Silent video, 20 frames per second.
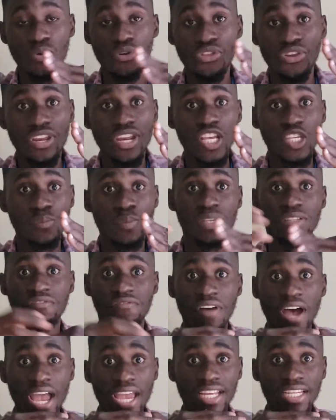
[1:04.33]
within a
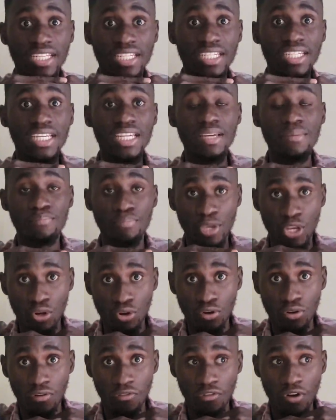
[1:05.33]
specified
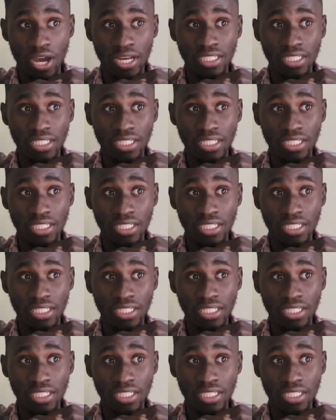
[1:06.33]
period of